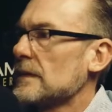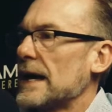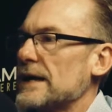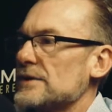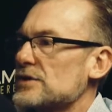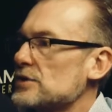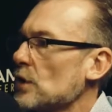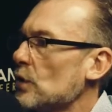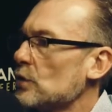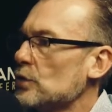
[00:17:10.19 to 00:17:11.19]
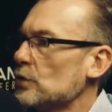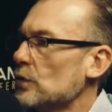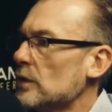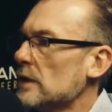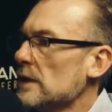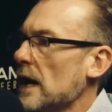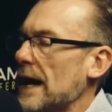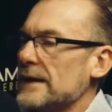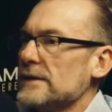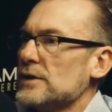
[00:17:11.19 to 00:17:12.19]
That is so cool.
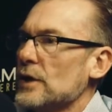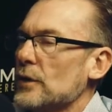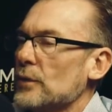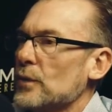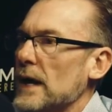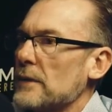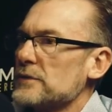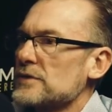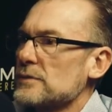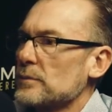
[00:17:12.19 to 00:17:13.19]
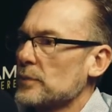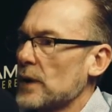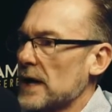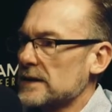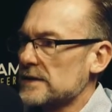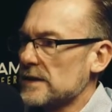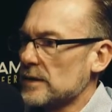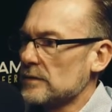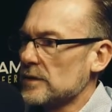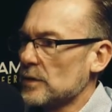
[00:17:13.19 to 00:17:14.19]
I, you know, when I was
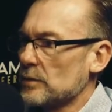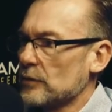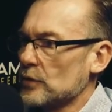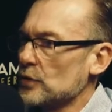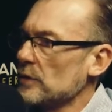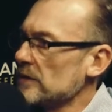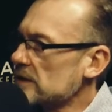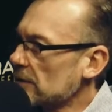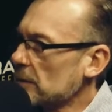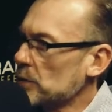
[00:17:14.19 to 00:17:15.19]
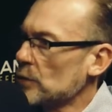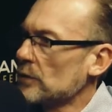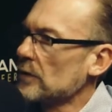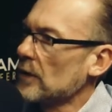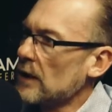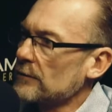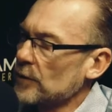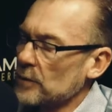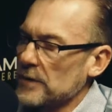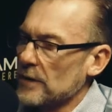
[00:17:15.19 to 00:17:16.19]
practicing, you know, before doing the stuff I'm doing with the law
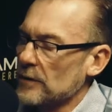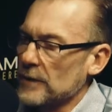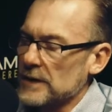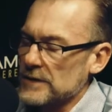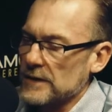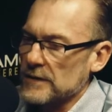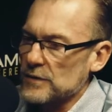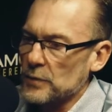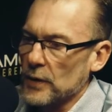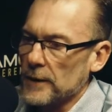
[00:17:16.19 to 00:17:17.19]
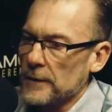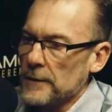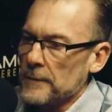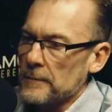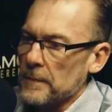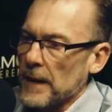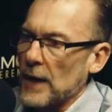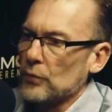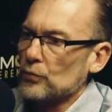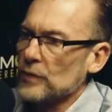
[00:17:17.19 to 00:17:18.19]
firm and the other things at this point,
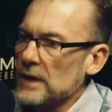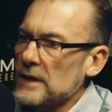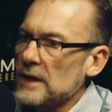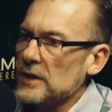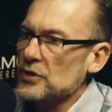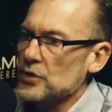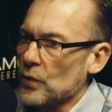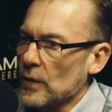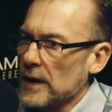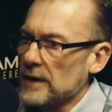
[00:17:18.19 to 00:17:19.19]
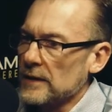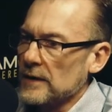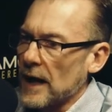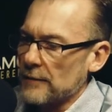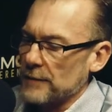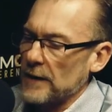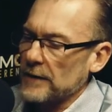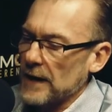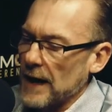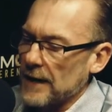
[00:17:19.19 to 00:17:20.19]
I really enjoyed, I
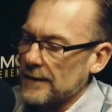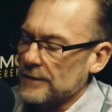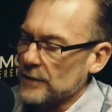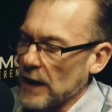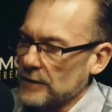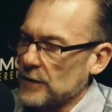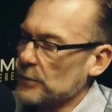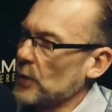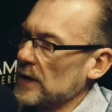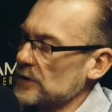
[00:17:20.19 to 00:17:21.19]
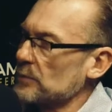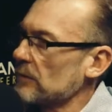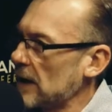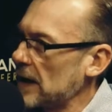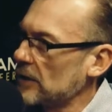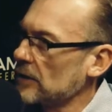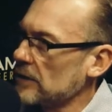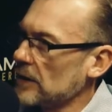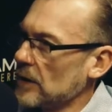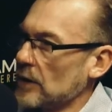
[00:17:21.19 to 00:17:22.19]
found that I got to the point as a
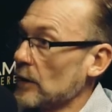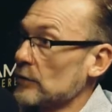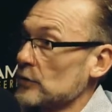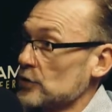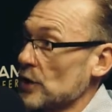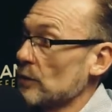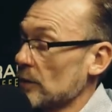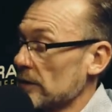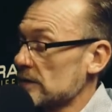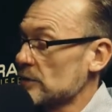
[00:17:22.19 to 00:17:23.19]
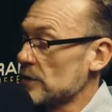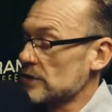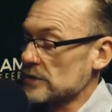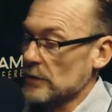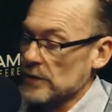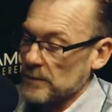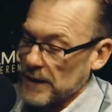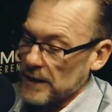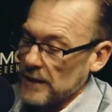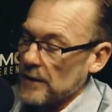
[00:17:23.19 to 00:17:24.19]
provider, and, and I'll share where this question's going in a
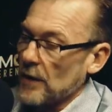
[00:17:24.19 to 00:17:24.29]
minute.